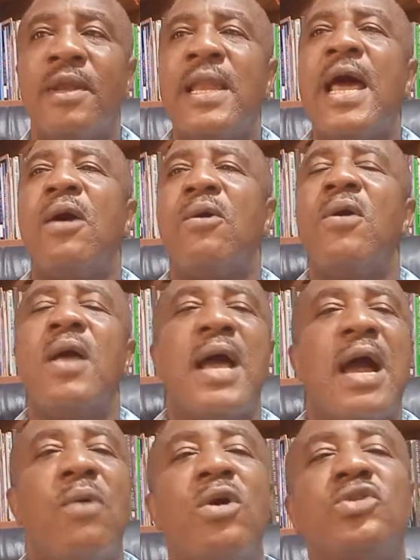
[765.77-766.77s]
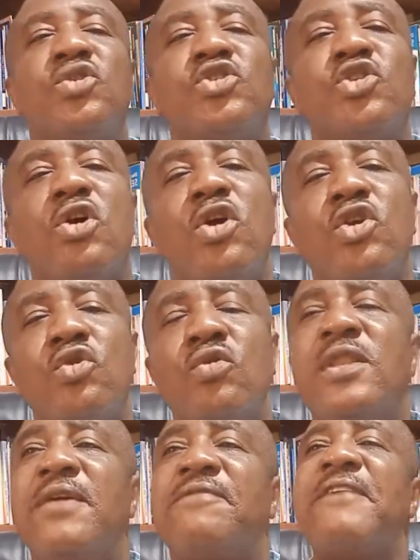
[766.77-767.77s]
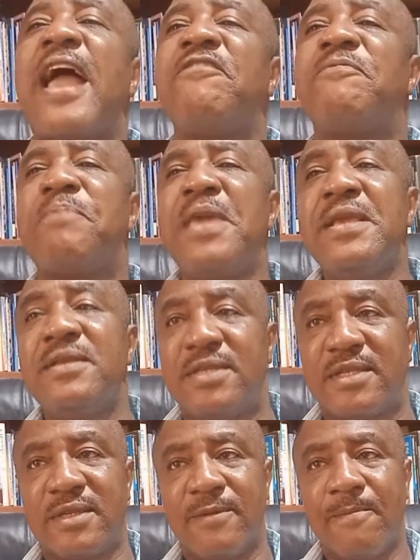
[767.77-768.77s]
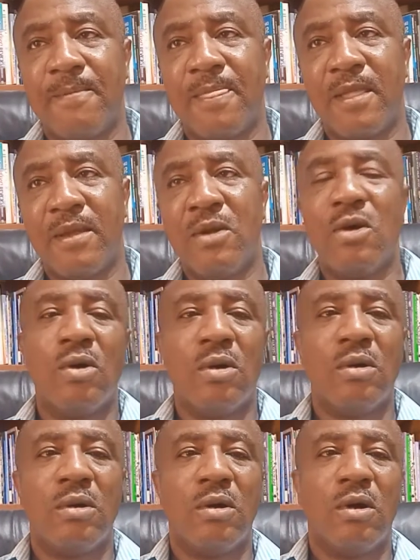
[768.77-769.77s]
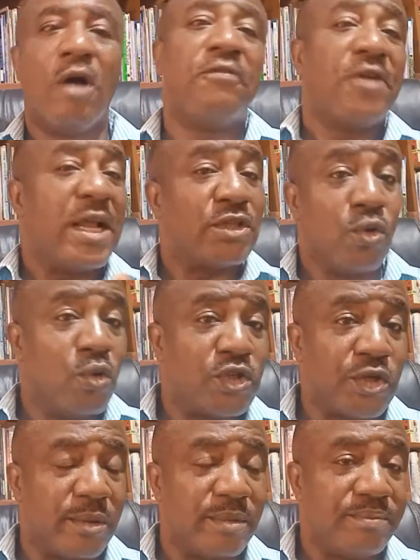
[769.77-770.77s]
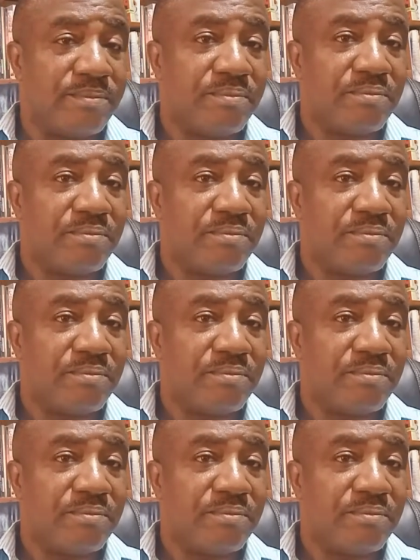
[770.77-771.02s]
Now, I want to show you the five P's of resolution.